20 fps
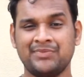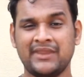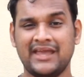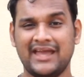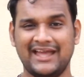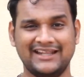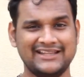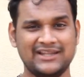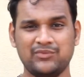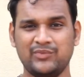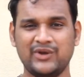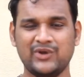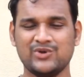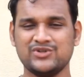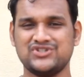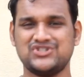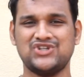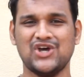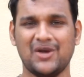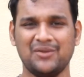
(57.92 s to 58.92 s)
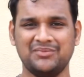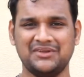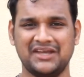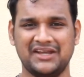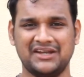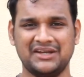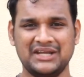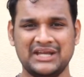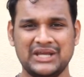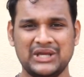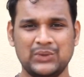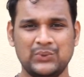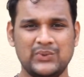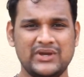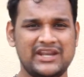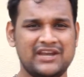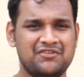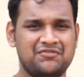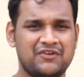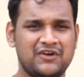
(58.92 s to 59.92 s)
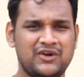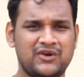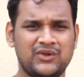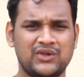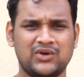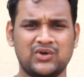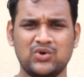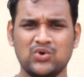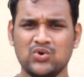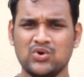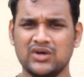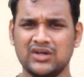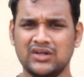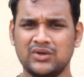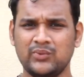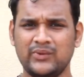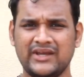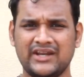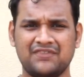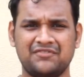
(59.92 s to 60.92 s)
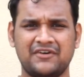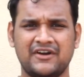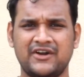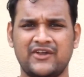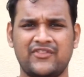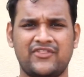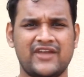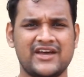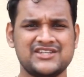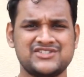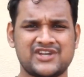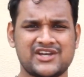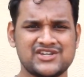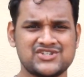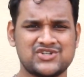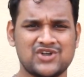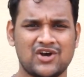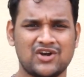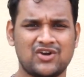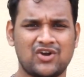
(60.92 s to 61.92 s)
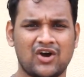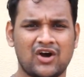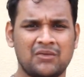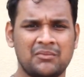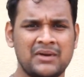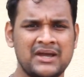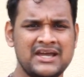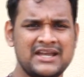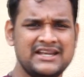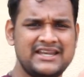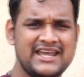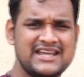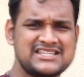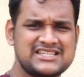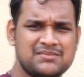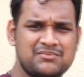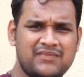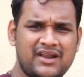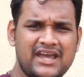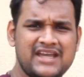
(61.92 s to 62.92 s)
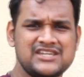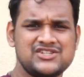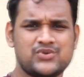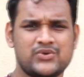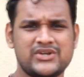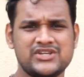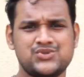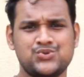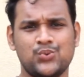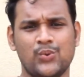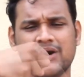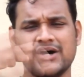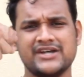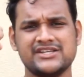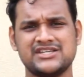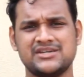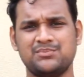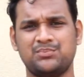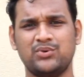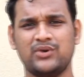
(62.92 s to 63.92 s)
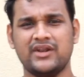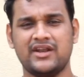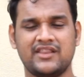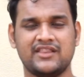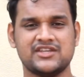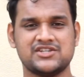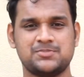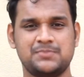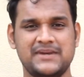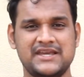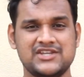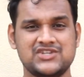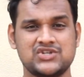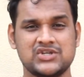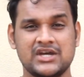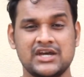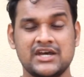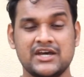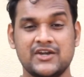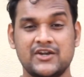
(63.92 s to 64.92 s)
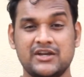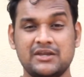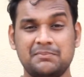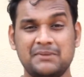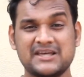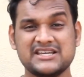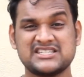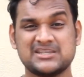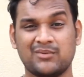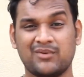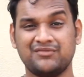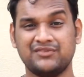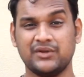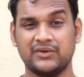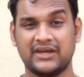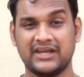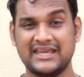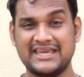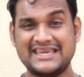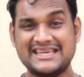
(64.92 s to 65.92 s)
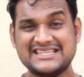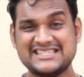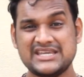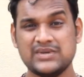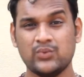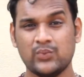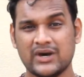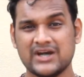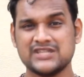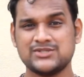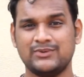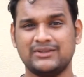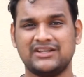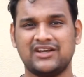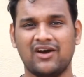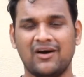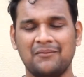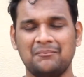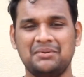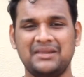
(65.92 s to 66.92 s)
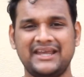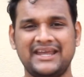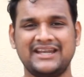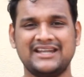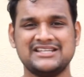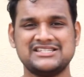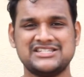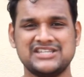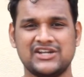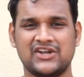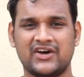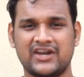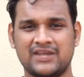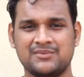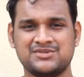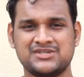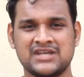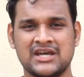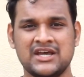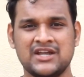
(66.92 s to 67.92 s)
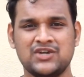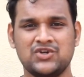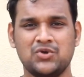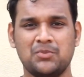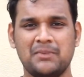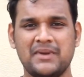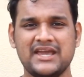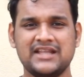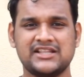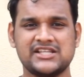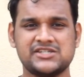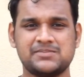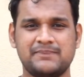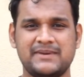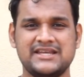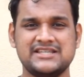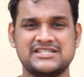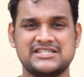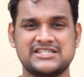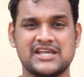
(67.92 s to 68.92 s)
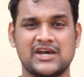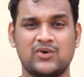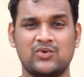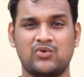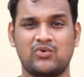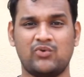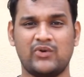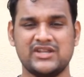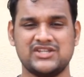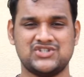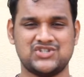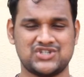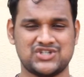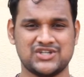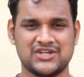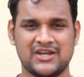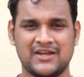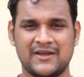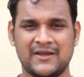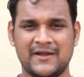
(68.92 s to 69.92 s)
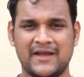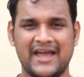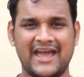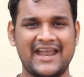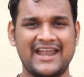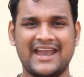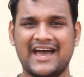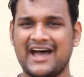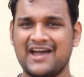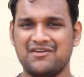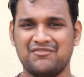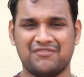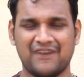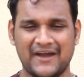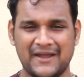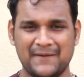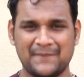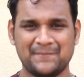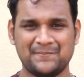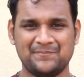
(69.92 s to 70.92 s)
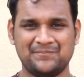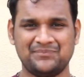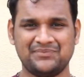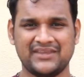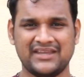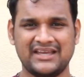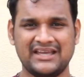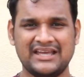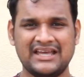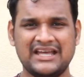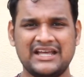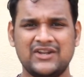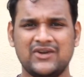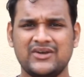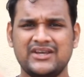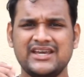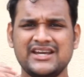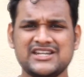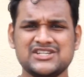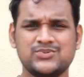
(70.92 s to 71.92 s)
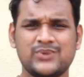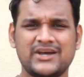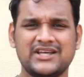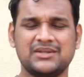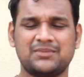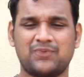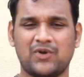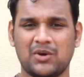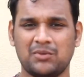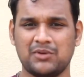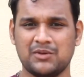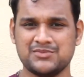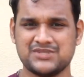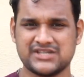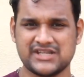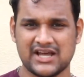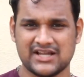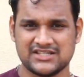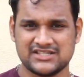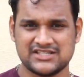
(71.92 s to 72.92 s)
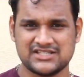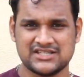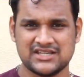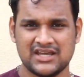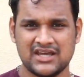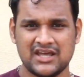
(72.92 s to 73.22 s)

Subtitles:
And then we don't stop there. We refer to the Google, we refer to thesaurus.com, take some nice rich words and put the speech, replace some of the easy words with complicated synonyms to make the speech sound rich and hi-fi. Now here is where the problem starts.